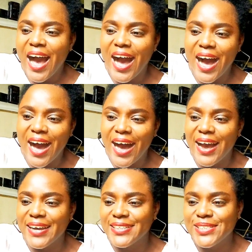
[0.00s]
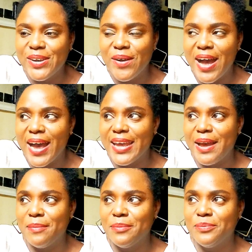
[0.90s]
I uh, so I
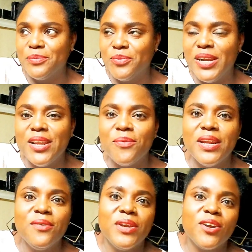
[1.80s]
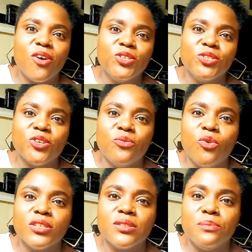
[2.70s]
am really, really, really conscious of
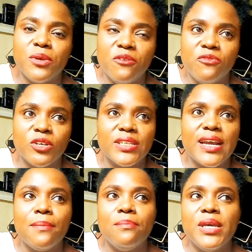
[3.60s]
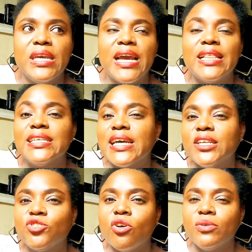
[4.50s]
what being 40 can be, and these are
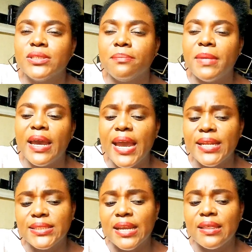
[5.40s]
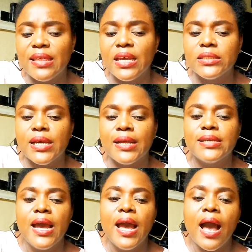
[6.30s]
the struggles in my head. These are the things
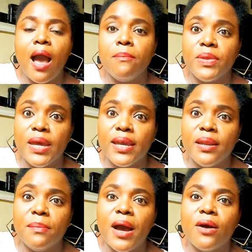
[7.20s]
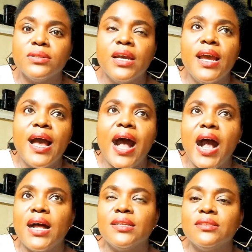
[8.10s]
that I'm thinking about,
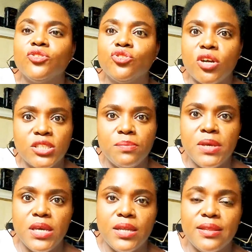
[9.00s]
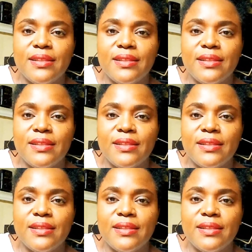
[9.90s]
and trust me,